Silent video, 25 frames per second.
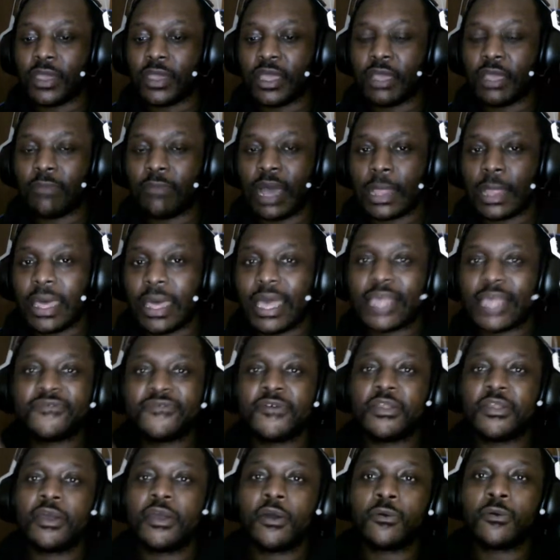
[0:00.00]
my last
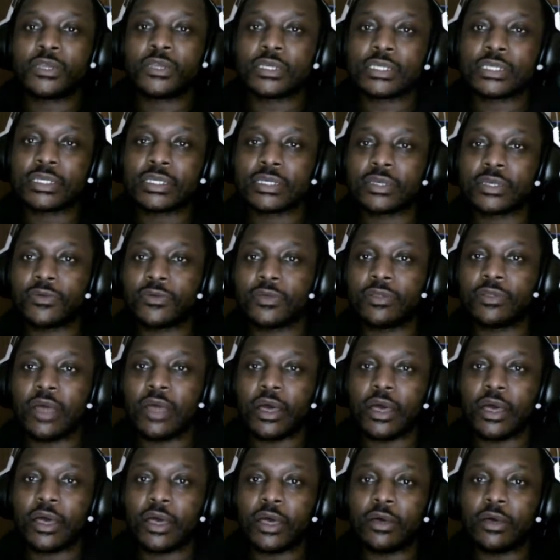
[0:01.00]
video, which is
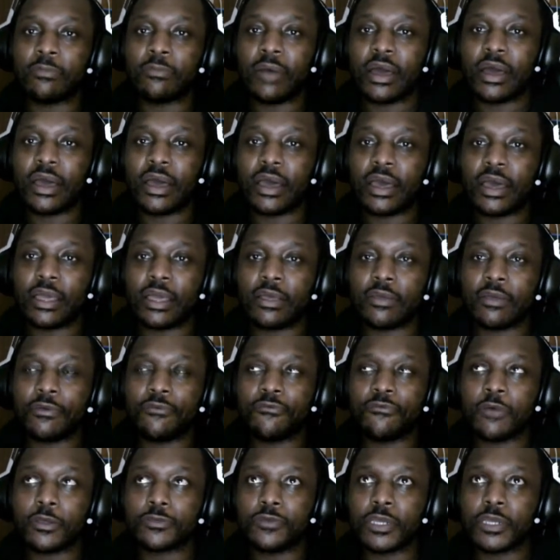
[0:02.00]
my
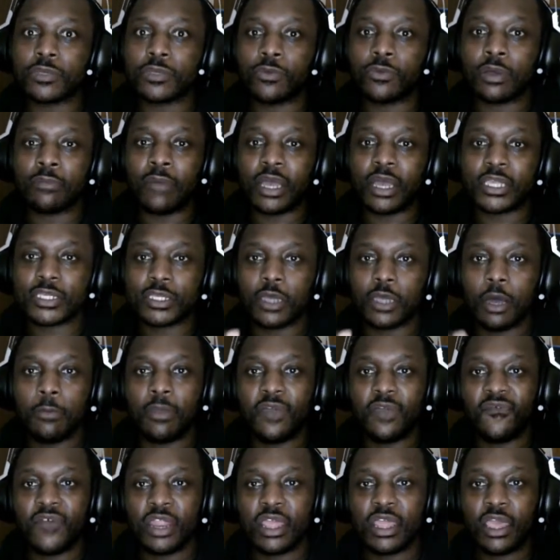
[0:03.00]
most recent one, my Somi
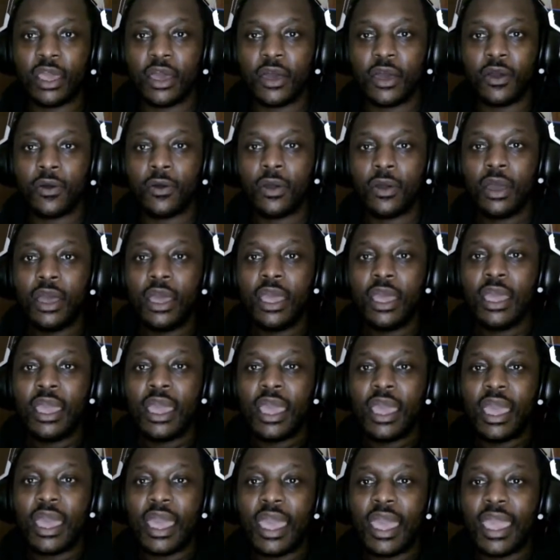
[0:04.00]
video,
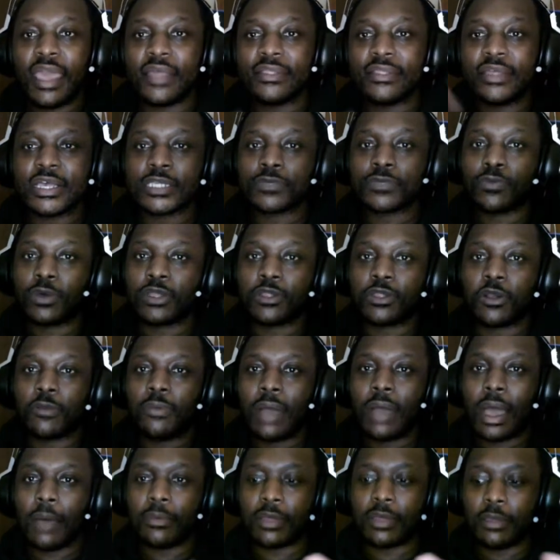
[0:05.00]
and this one, there will
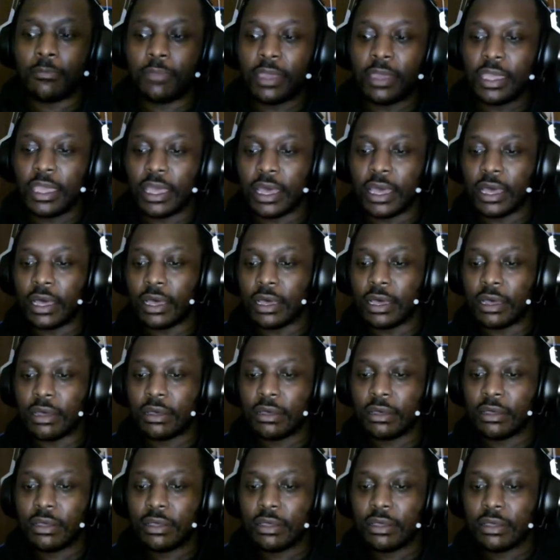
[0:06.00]
probably be
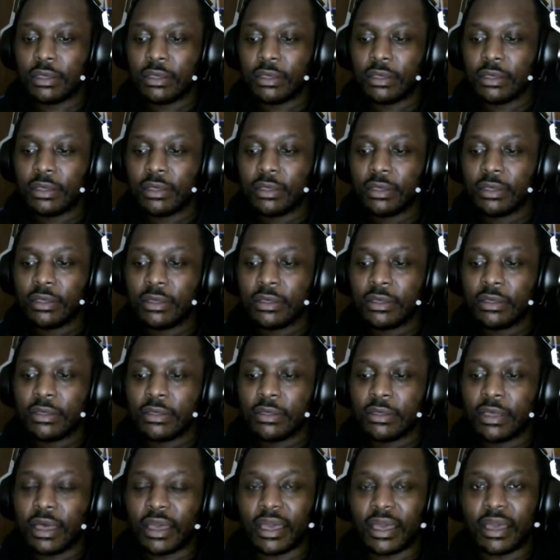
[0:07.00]

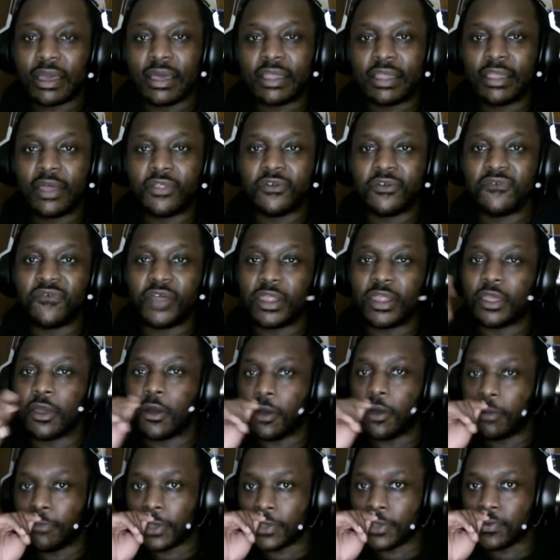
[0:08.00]
another
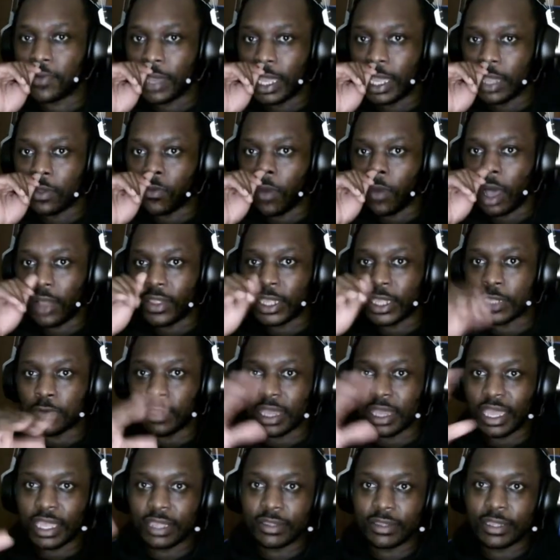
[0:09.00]
video in between while this
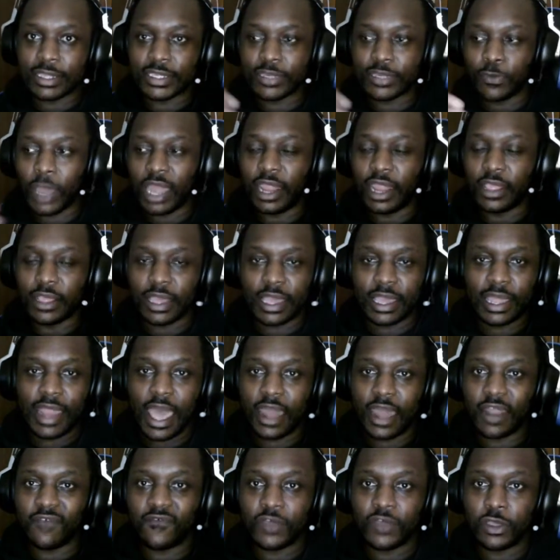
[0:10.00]
one is waiting to get
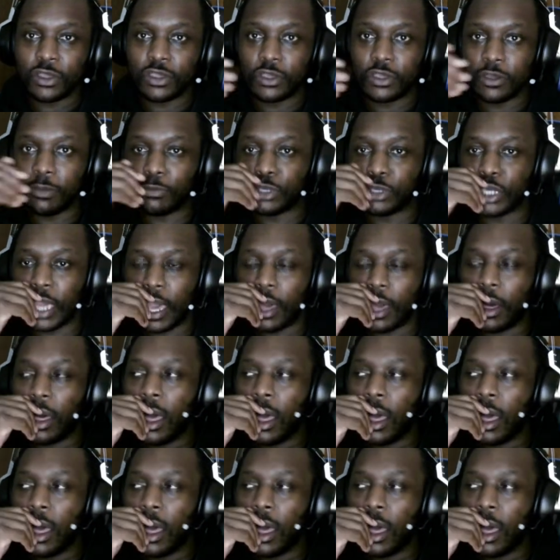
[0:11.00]
out of YouTube jail.